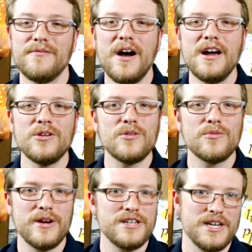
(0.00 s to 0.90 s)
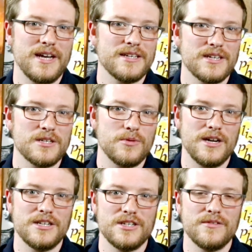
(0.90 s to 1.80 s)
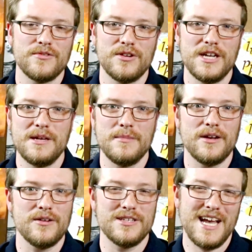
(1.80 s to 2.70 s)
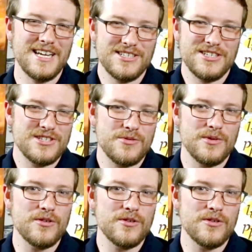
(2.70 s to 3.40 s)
final regex expression for an email is actually just 3